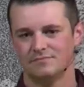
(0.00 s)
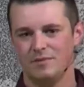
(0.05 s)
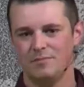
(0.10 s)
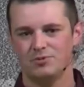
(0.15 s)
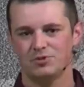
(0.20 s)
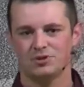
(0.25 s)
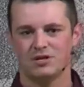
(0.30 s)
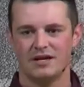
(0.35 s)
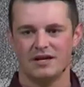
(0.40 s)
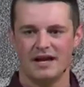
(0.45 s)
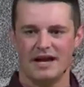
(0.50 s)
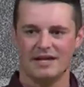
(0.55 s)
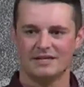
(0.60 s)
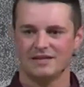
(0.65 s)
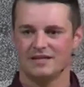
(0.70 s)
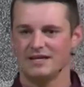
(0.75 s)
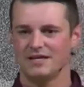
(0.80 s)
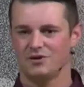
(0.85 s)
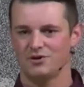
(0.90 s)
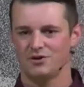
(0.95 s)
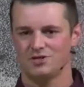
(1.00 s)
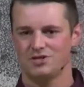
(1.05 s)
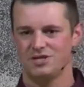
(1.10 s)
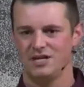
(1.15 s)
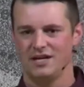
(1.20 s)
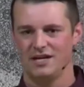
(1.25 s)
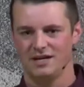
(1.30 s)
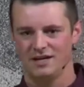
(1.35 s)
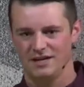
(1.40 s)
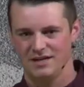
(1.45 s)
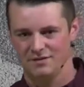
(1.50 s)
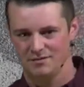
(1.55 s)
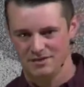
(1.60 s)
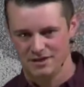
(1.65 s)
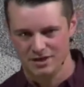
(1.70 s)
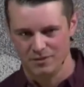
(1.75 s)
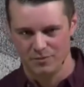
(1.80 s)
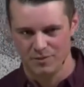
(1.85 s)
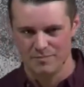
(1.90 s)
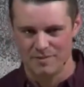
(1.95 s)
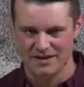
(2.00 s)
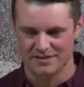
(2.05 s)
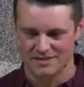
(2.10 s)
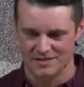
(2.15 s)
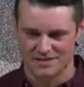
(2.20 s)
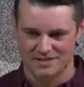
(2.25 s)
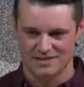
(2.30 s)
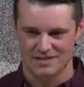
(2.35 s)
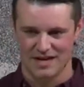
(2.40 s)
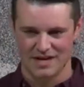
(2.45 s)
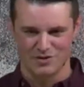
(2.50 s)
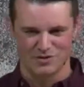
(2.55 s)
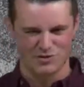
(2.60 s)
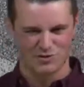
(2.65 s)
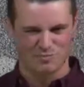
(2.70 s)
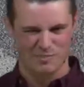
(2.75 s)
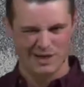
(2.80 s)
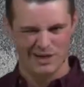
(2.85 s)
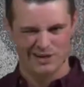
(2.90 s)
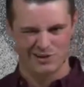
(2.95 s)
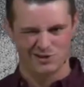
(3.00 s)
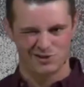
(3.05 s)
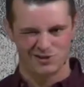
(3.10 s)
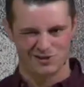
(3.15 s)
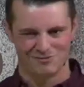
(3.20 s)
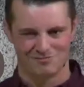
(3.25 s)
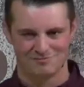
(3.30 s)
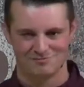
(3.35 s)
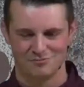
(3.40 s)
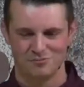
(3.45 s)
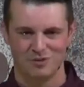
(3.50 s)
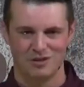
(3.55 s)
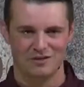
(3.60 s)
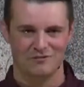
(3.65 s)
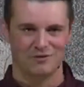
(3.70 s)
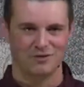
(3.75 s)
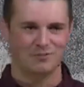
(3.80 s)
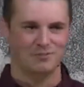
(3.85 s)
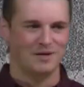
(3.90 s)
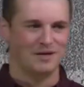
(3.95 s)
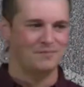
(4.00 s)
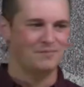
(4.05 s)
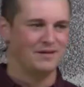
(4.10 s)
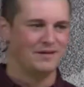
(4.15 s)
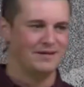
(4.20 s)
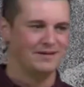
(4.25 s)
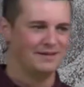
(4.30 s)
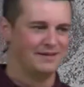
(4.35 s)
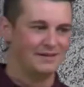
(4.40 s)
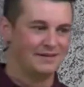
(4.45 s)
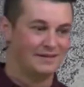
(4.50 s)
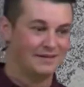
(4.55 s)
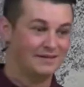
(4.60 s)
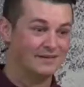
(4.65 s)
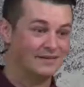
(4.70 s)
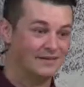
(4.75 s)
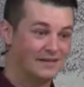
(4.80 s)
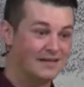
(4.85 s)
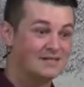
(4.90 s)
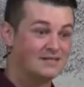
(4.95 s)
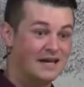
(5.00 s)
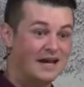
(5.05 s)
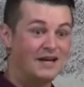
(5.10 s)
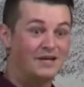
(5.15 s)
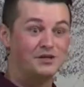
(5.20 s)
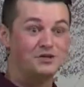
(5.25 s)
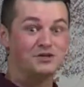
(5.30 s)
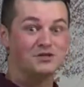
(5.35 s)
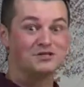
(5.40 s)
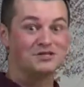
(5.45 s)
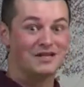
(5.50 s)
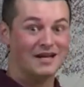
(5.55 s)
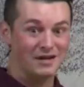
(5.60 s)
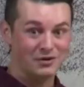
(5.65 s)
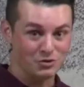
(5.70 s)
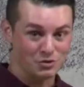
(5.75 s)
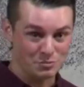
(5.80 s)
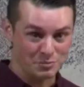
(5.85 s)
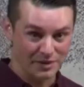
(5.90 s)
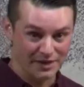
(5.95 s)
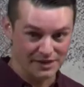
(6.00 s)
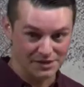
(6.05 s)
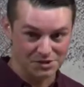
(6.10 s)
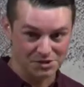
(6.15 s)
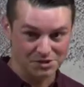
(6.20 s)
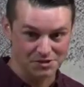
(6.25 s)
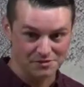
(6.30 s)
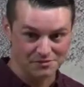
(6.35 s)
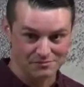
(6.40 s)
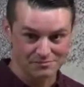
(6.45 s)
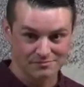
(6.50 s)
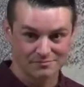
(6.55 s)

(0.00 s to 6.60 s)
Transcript: People try to act like Christianity, you know, we make this sales pitch, whatever it may be. Is that in your sales pitch?